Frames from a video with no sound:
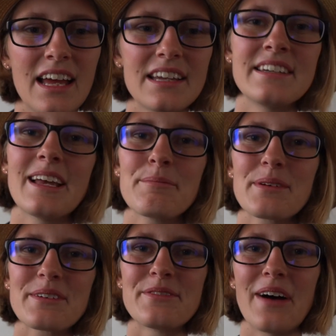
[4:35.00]

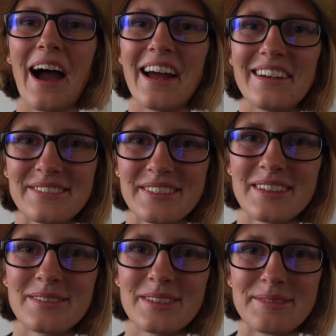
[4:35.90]
Number five
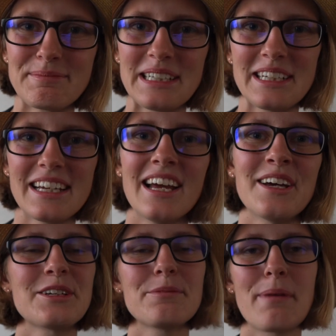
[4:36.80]
would be
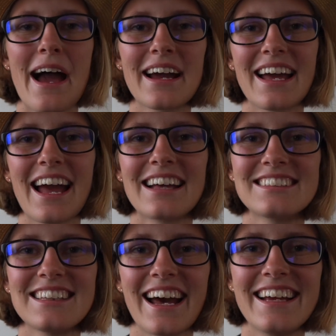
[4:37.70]
to pack
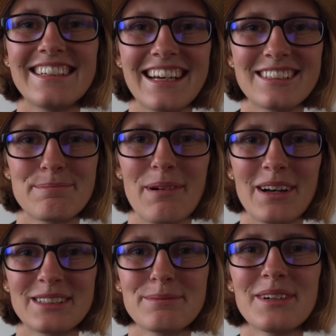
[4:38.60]
as light as
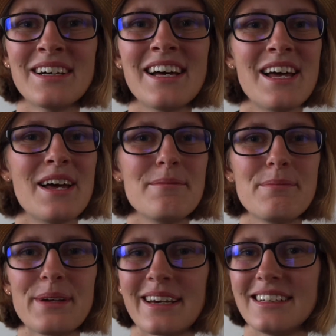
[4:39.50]
possible,
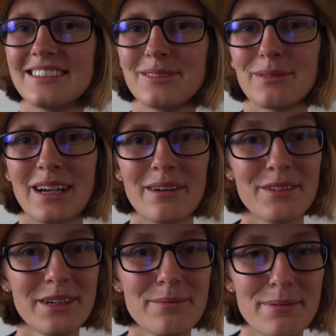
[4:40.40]
because
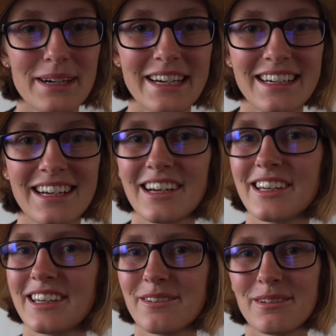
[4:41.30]
whatever you bring,
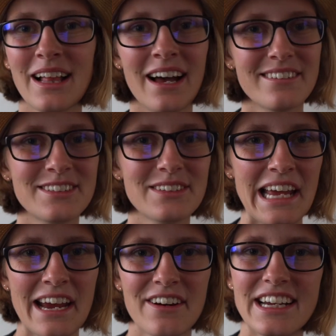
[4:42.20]
you will have to
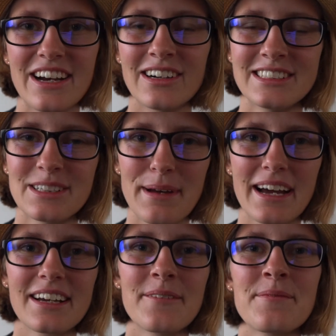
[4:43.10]
carry on your
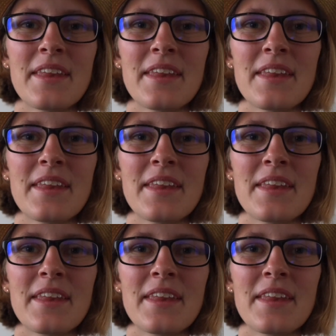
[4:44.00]
back.